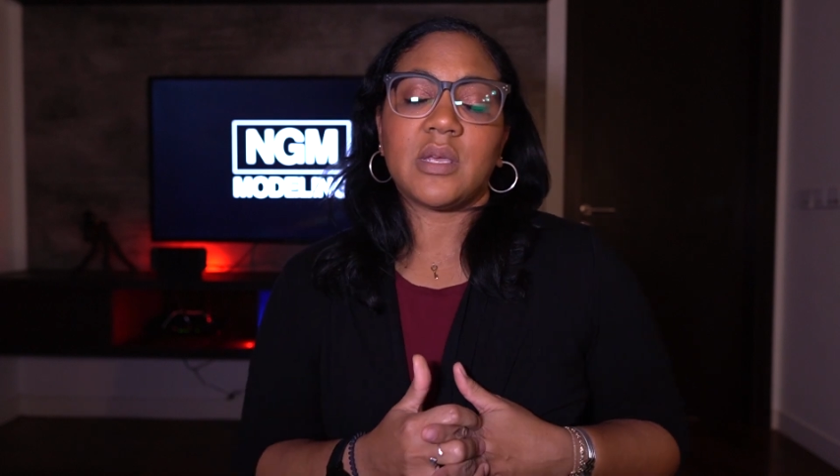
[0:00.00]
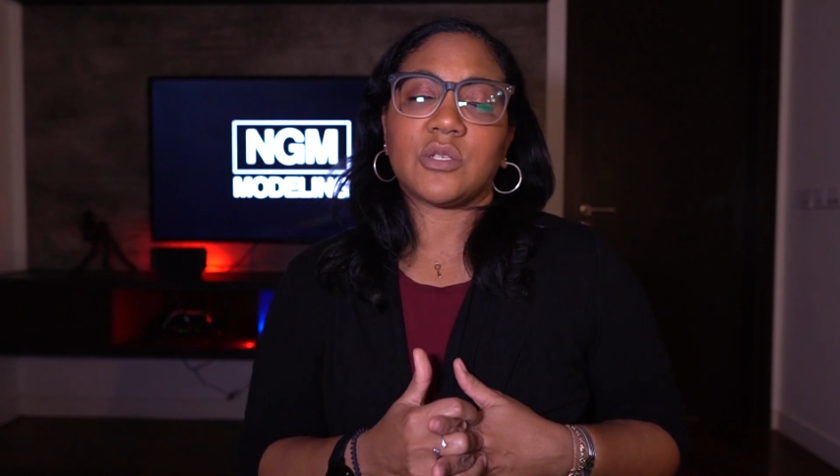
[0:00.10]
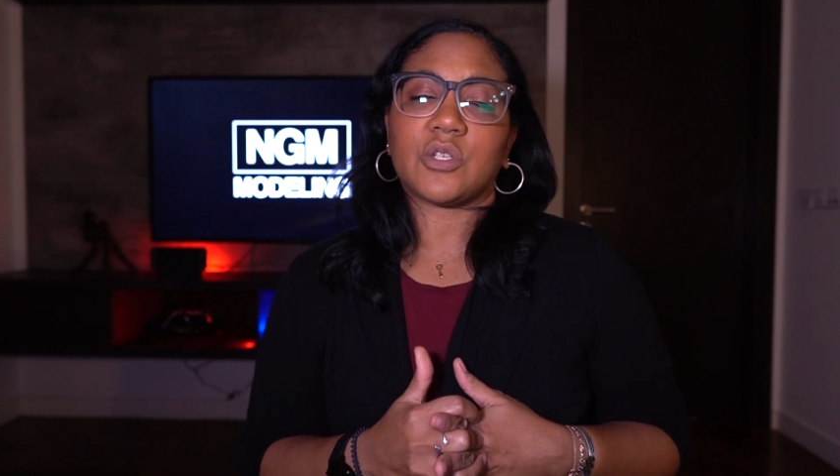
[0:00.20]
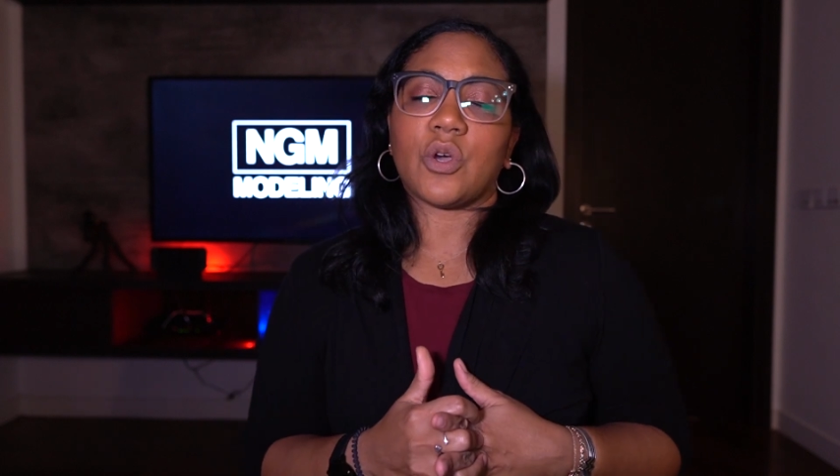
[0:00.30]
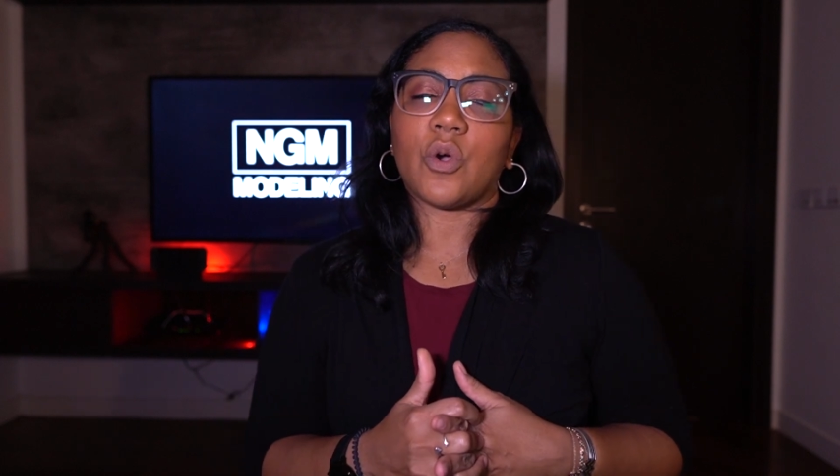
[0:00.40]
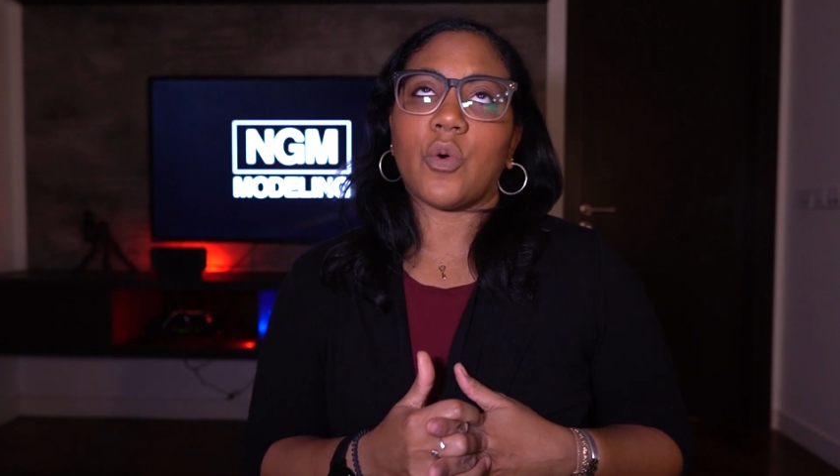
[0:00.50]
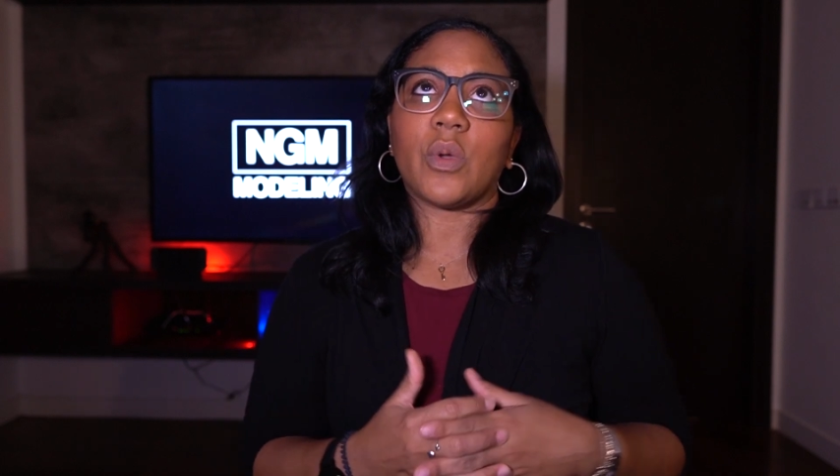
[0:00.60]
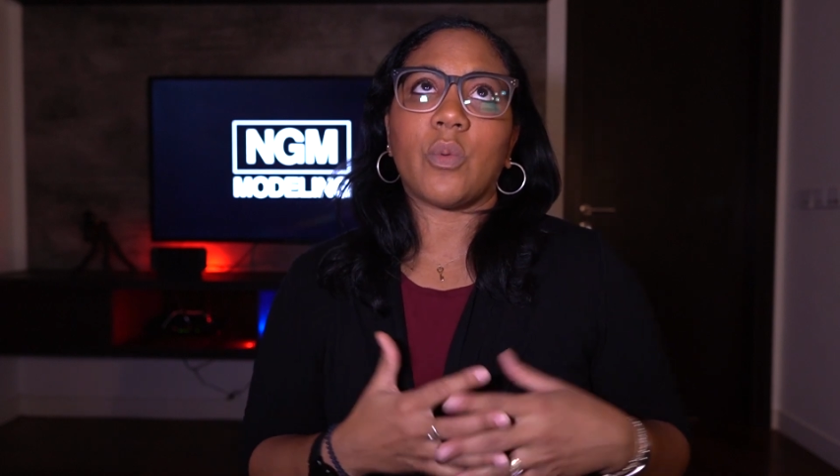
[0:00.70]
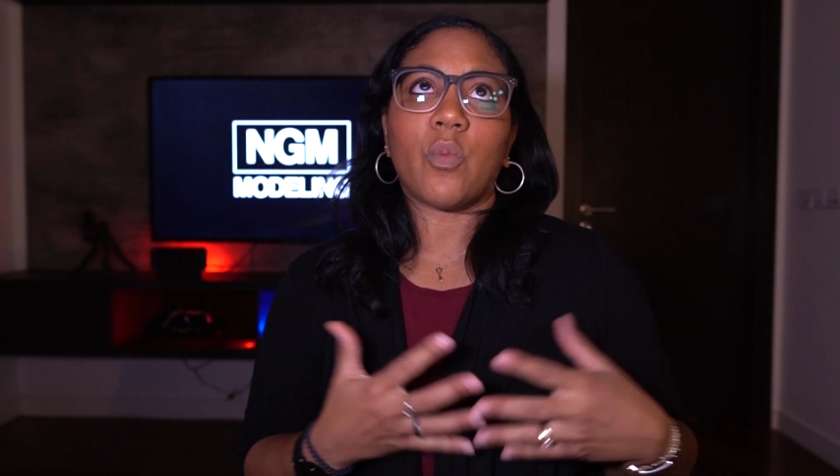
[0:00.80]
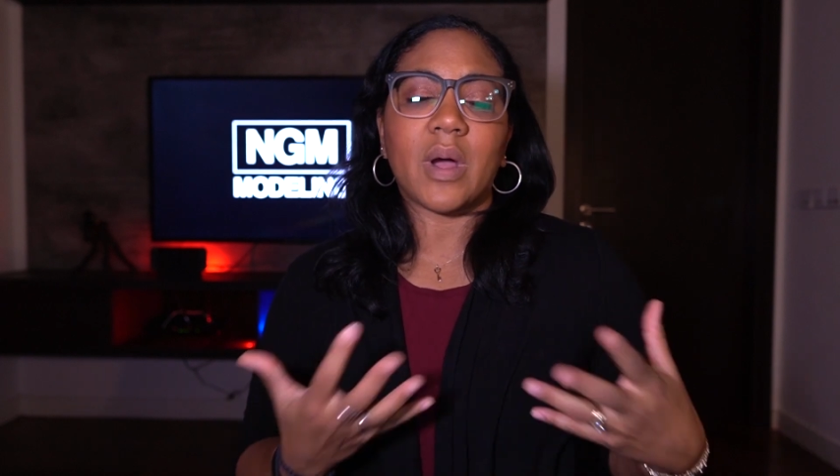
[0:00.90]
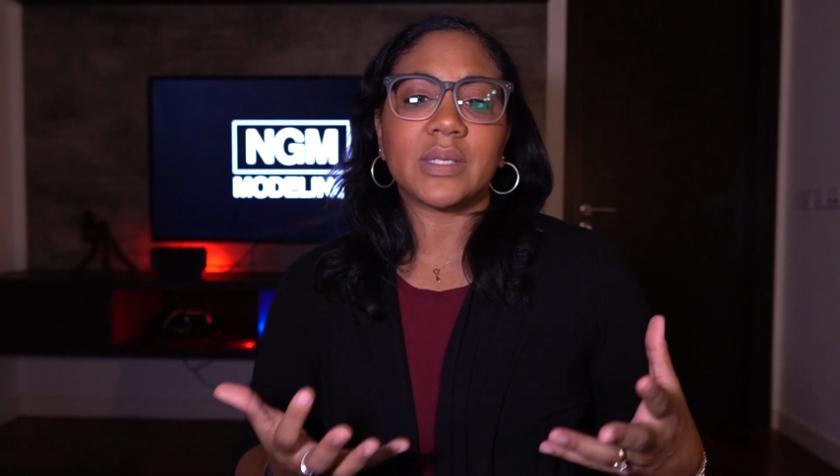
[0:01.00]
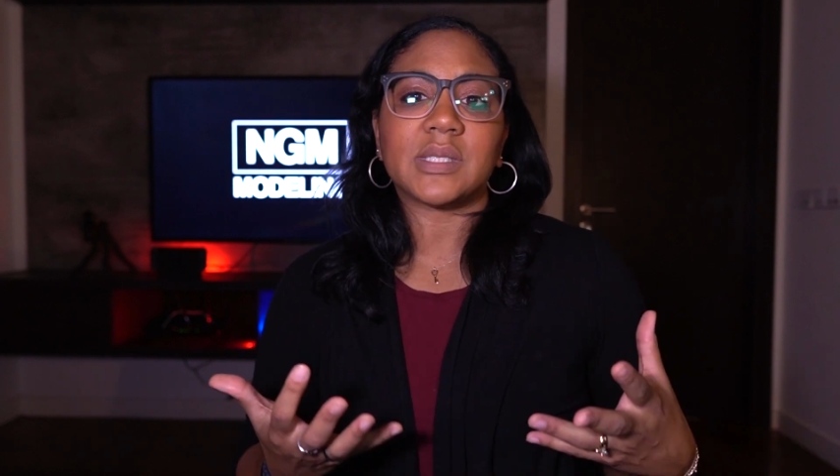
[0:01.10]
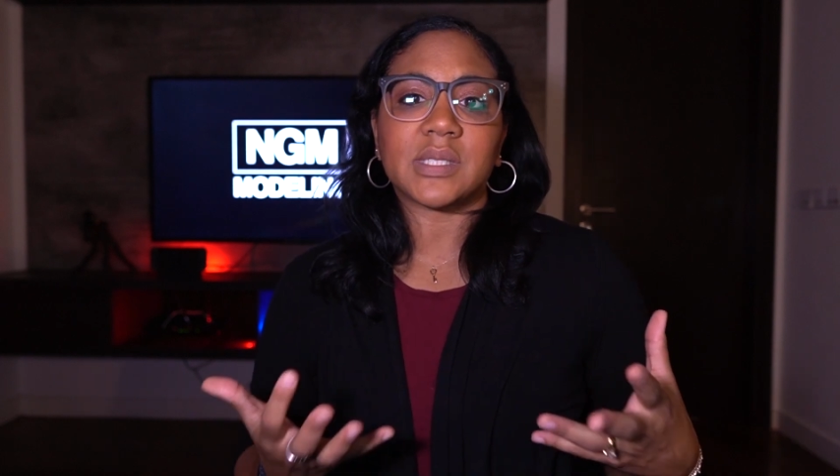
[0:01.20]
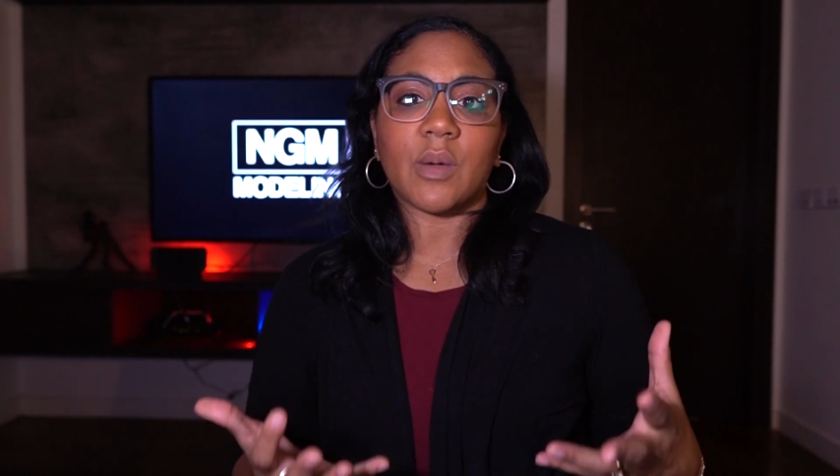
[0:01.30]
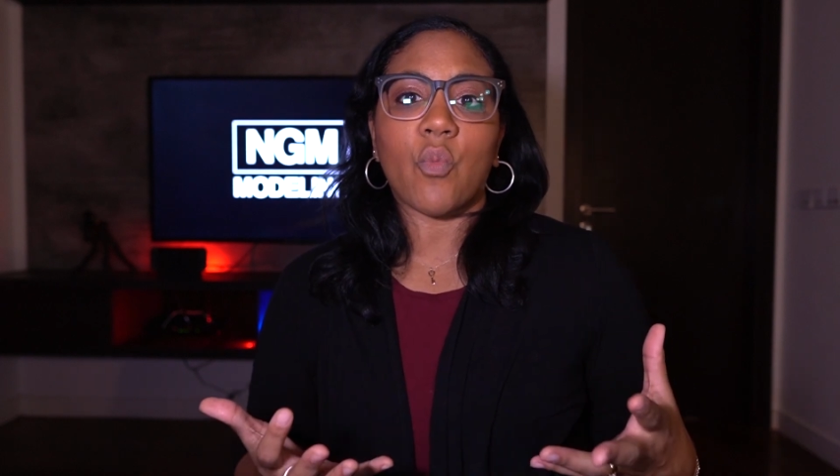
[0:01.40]
So we want
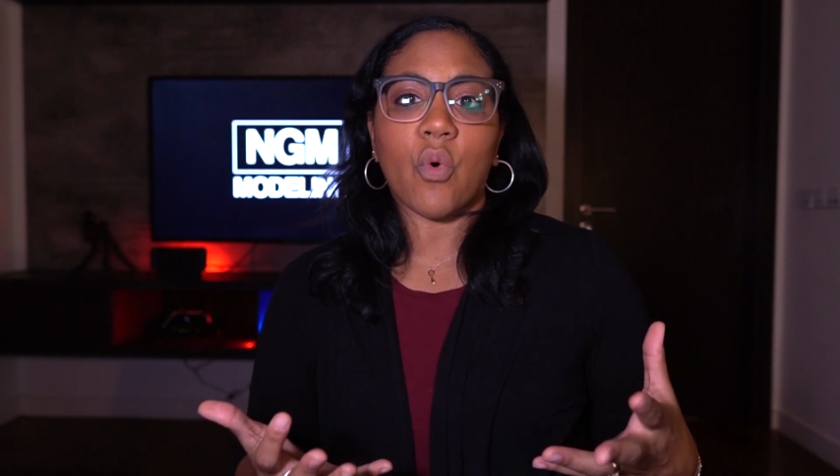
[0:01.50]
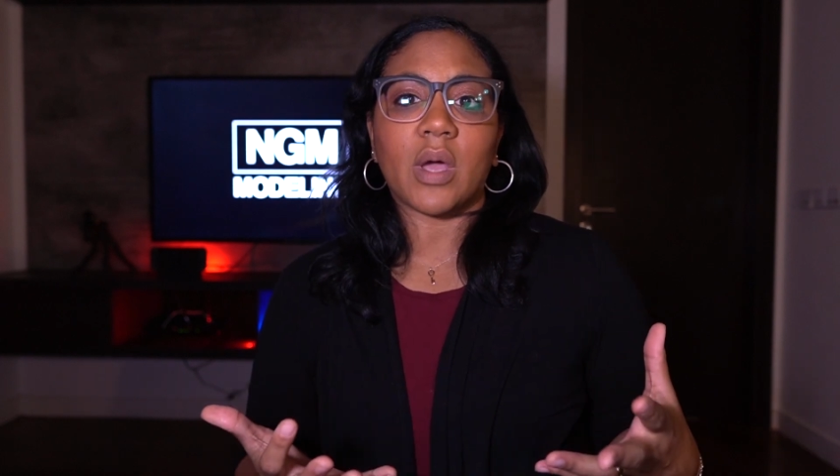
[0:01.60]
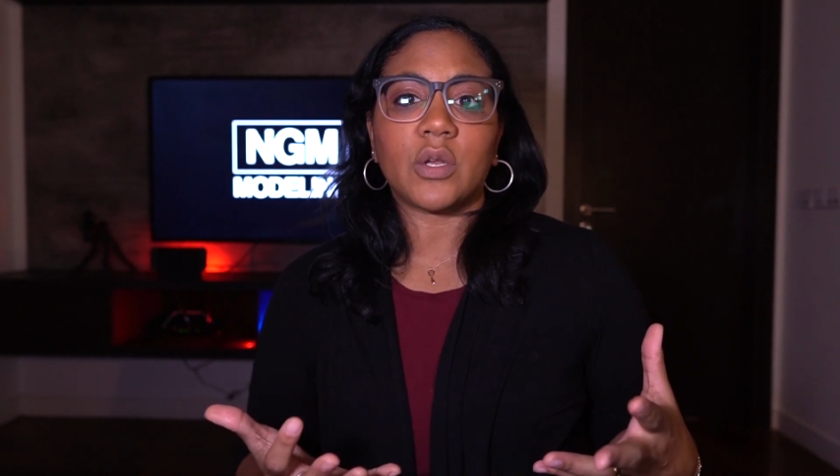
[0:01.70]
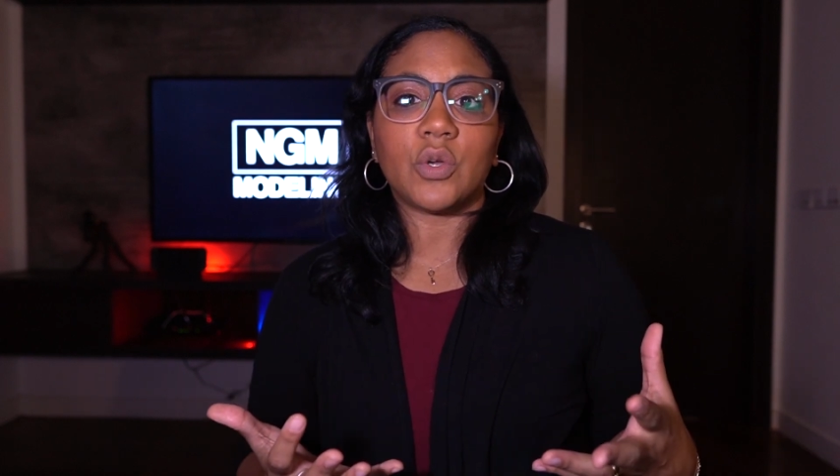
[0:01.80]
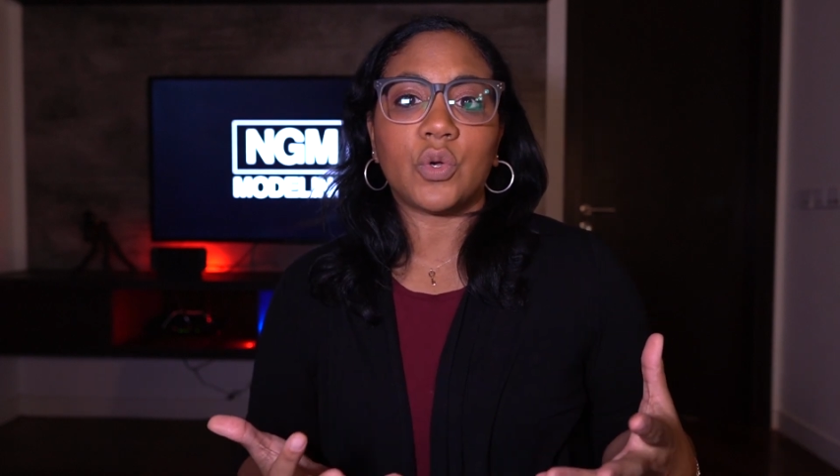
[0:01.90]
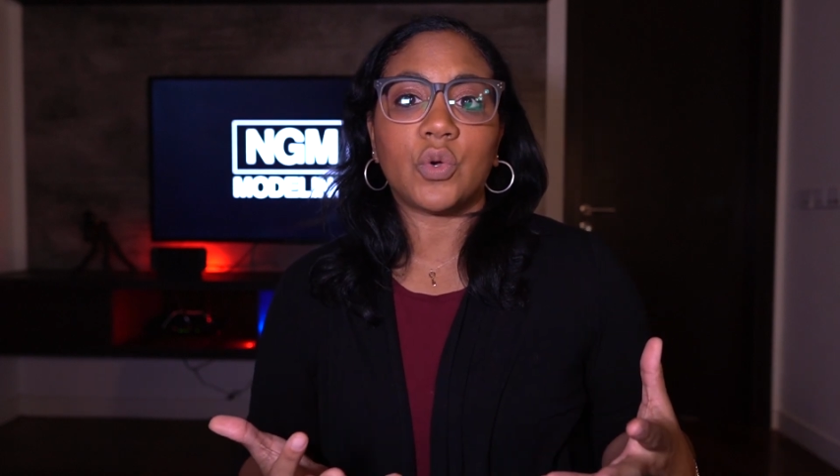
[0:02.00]
someone